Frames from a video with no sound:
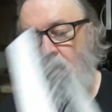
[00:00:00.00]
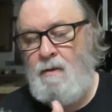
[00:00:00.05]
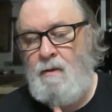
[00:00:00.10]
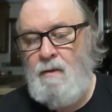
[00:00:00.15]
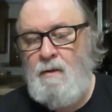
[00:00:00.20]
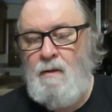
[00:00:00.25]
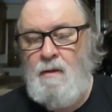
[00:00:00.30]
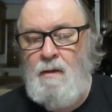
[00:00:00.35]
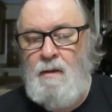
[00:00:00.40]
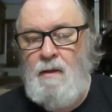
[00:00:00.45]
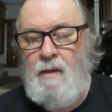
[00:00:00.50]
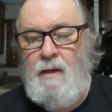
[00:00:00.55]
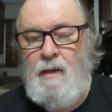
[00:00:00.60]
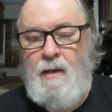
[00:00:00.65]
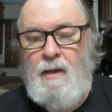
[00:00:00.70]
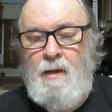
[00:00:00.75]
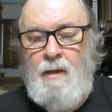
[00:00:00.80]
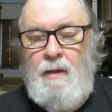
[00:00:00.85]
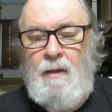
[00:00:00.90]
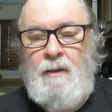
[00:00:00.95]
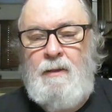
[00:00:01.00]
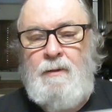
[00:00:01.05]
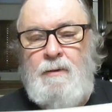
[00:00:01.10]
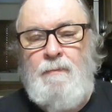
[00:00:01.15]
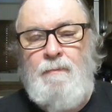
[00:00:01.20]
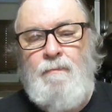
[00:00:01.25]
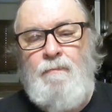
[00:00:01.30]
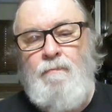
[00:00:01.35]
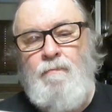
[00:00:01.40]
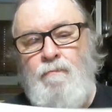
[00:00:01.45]

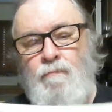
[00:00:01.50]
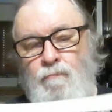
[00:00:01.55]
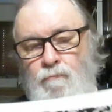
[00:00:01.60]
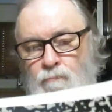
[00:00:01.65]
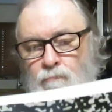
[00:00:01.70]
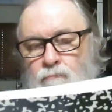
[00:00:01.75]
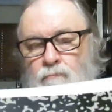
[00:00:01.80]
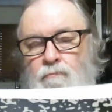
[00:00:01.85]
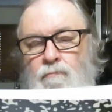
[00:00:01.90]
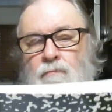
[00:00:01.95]
Nobody speaks.